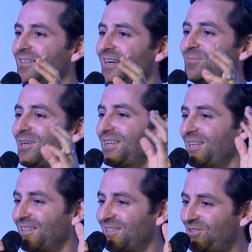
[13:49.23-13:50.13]
I'm
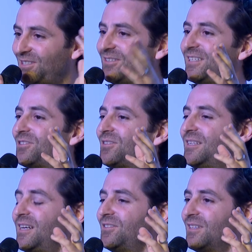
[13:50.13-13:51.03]
talking seriously
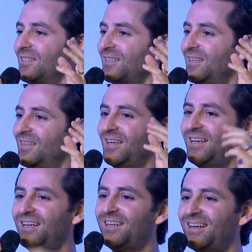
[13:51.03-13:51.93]
nascent.
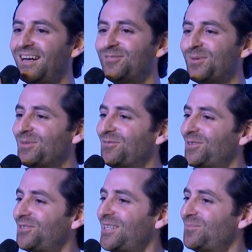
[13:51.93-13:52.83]
And I remember the
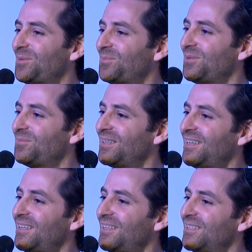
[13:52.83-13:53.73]
first time people
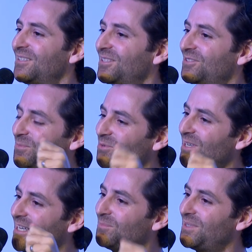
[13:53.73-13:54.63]

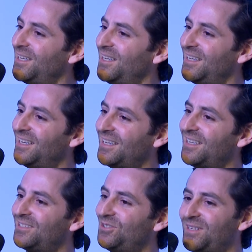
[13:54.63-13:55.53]
subscribed
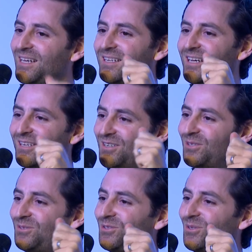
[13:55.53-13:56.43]
to get
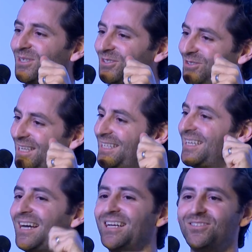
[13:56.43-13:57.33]
notes or study
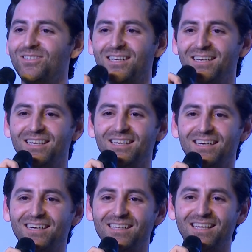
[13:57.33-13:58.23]
guides.
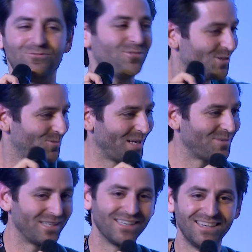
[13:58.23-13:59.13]
That first
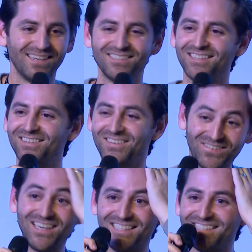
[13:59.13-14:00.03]
payment, I was like, oh,
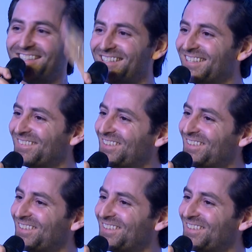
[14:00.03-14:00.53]
what? Mm-hmm.